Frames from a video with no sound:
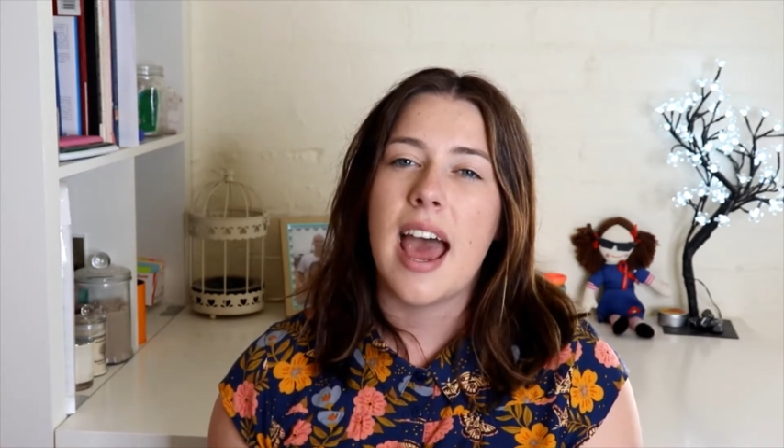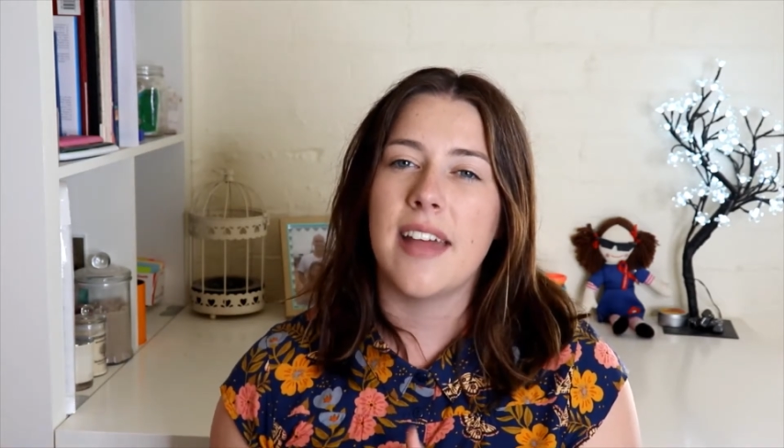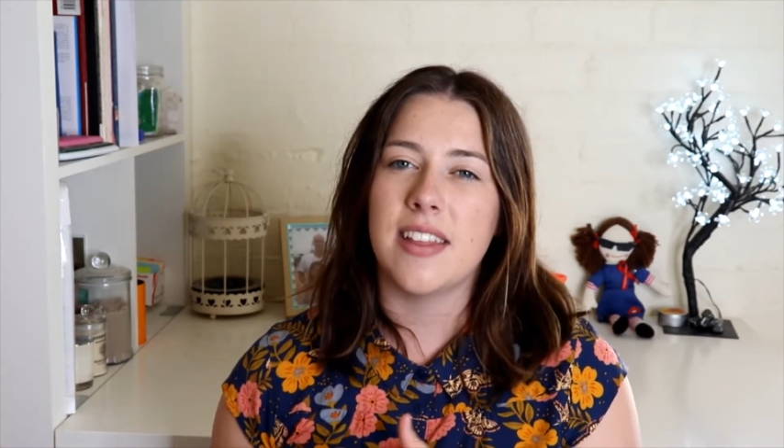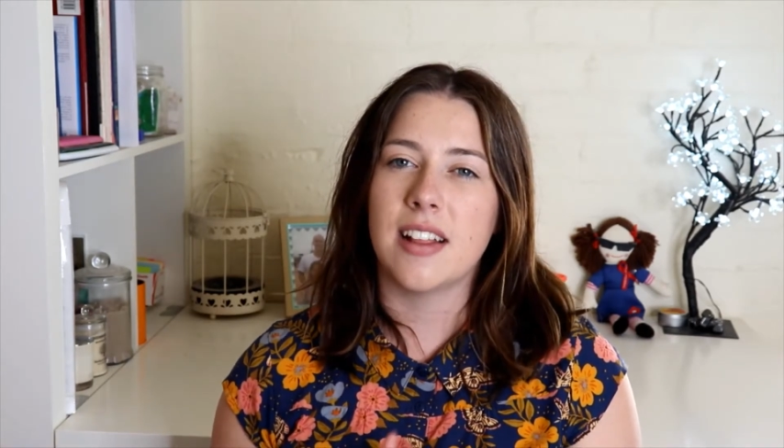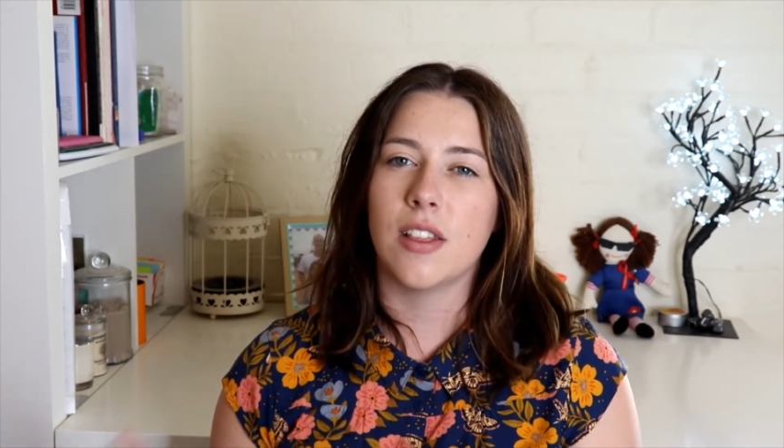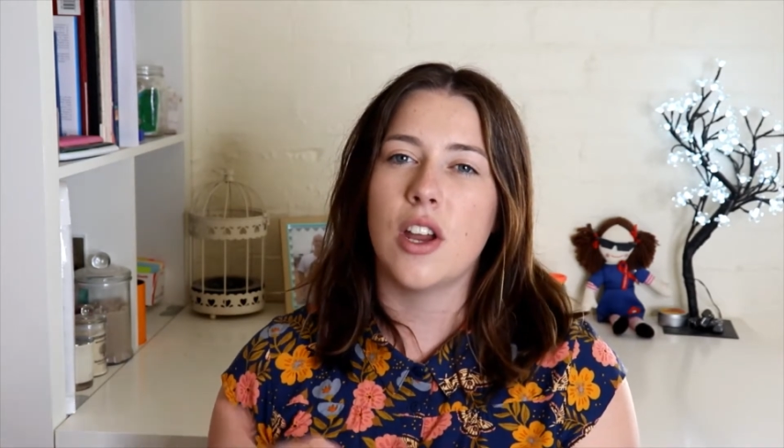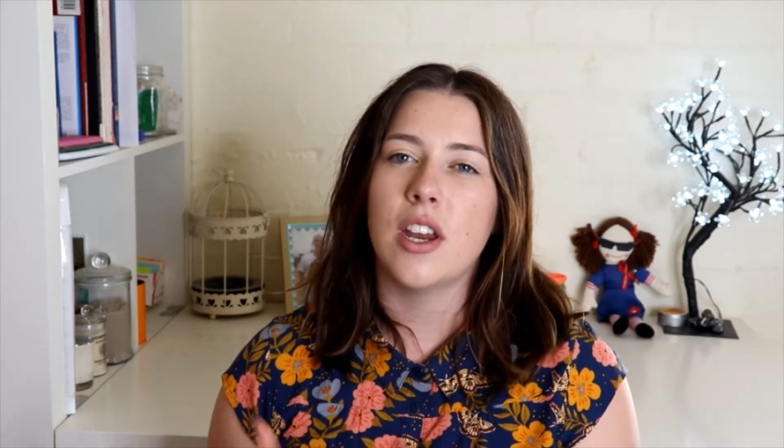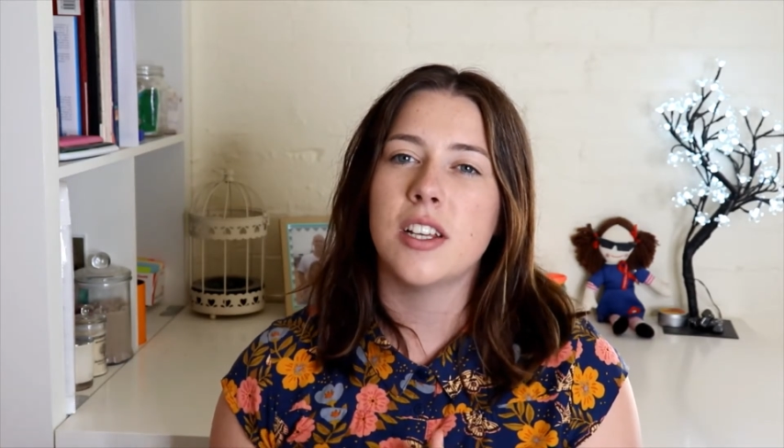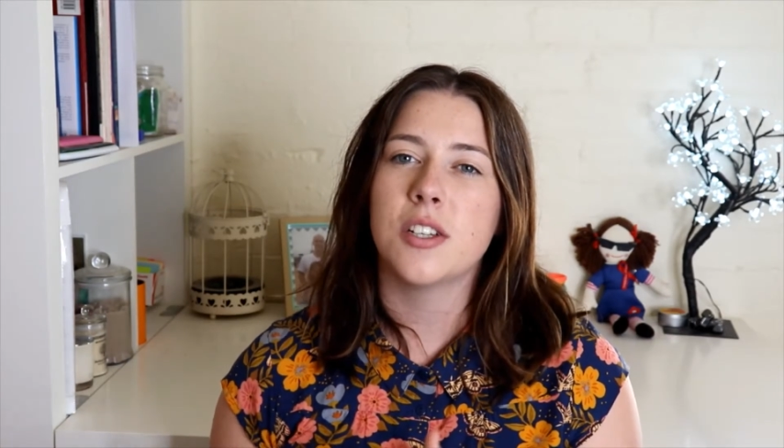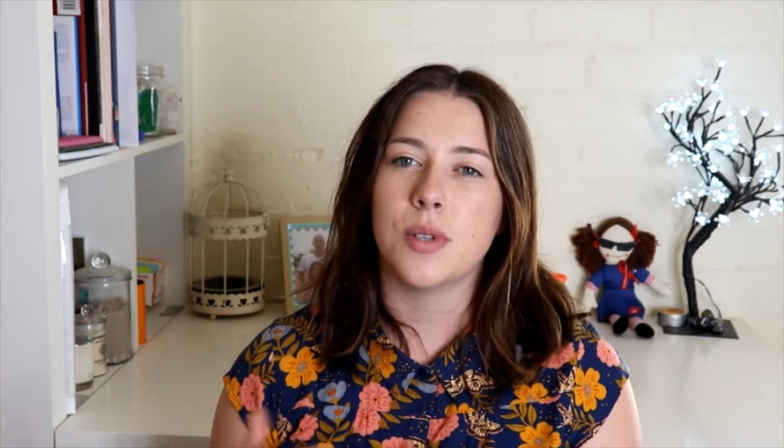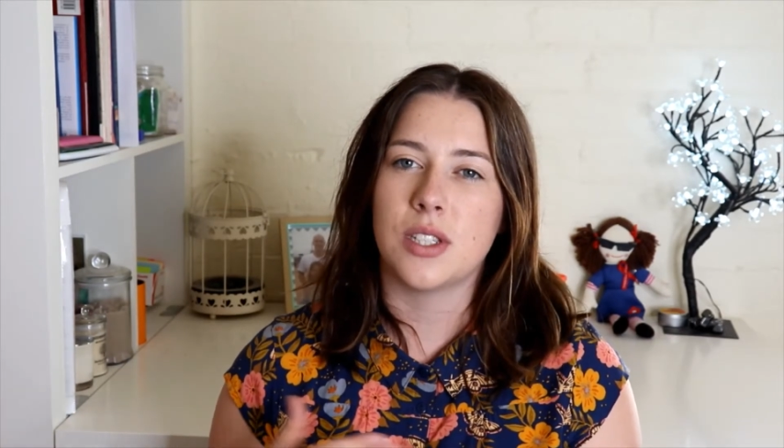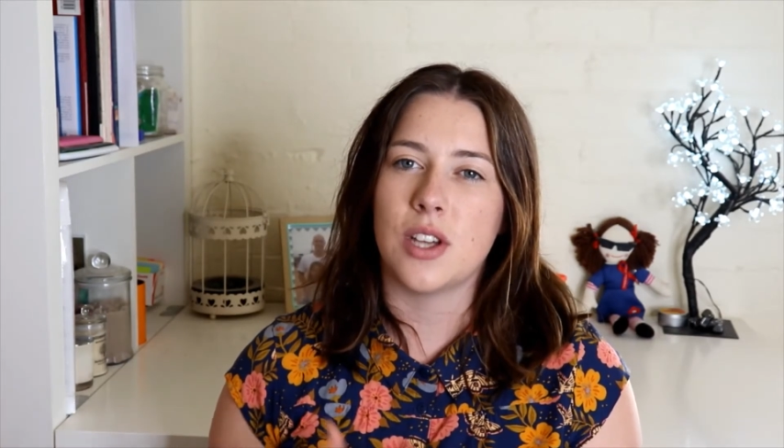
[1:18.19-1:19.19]
and then
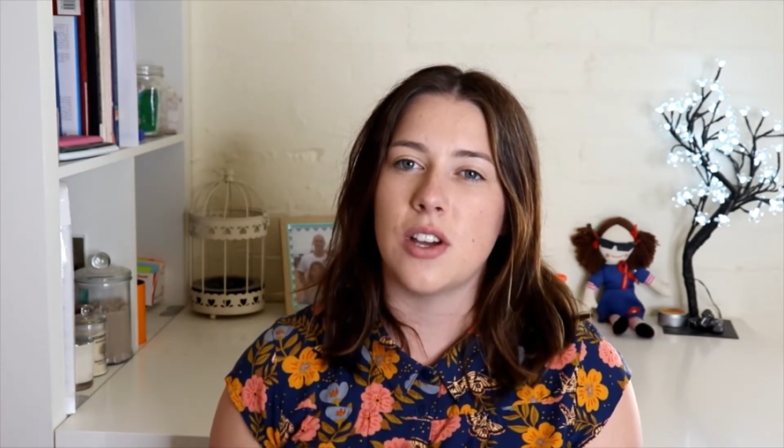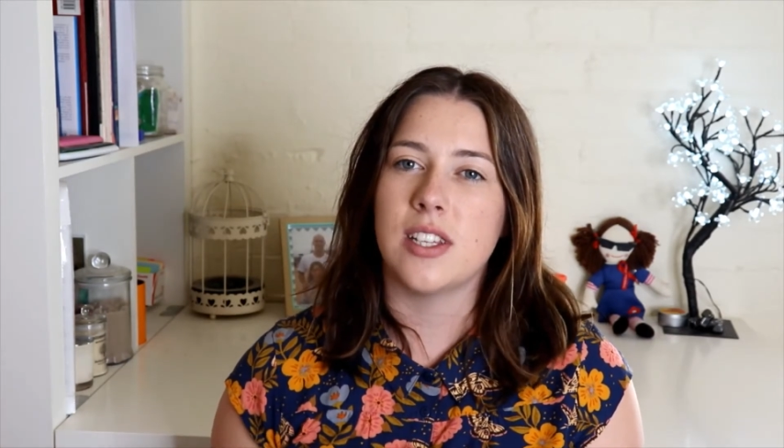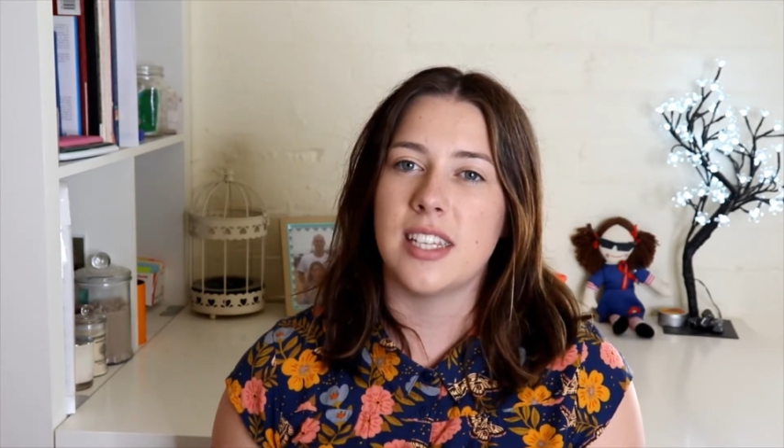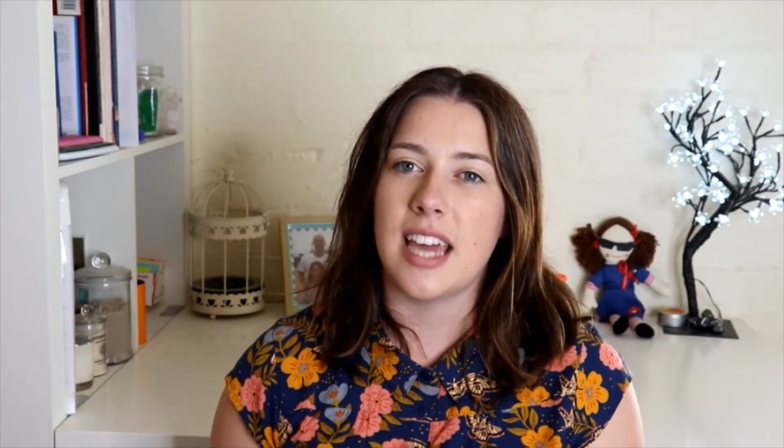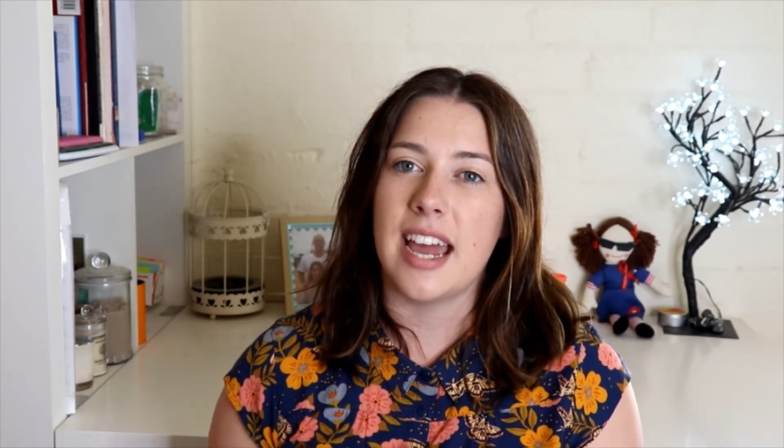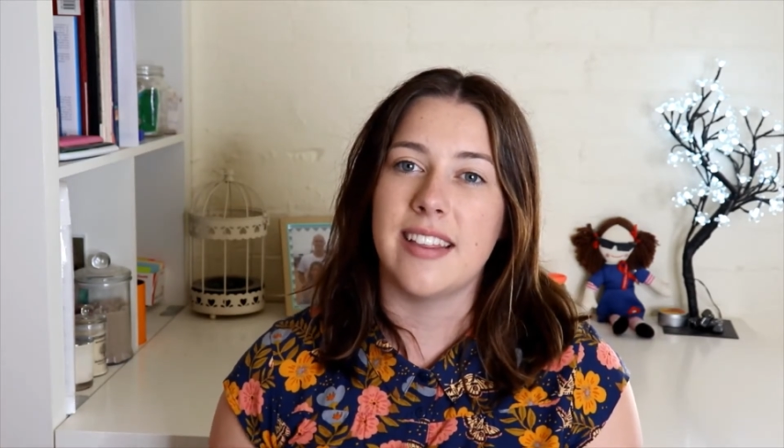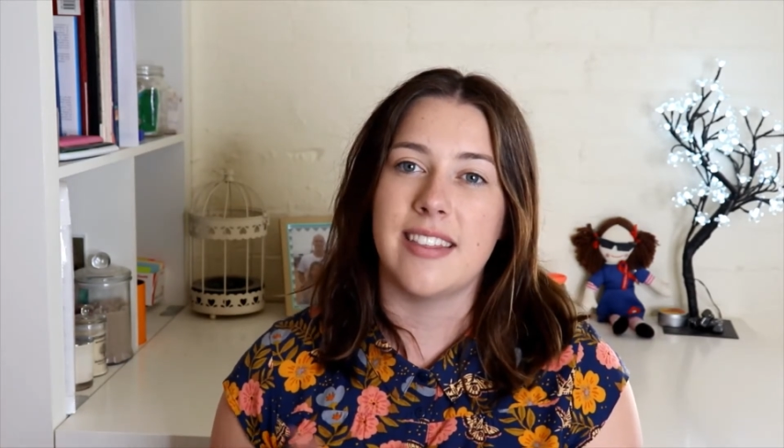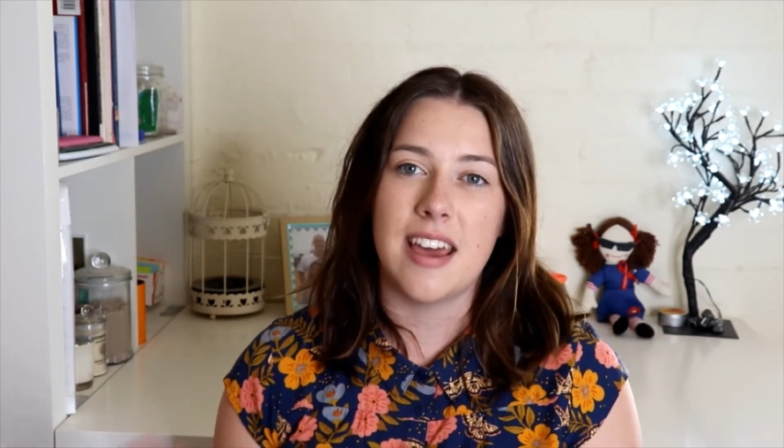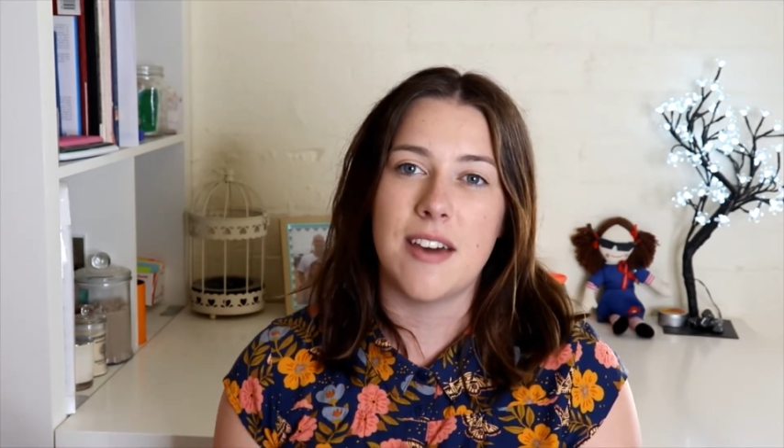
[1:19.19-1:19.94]
learning to associate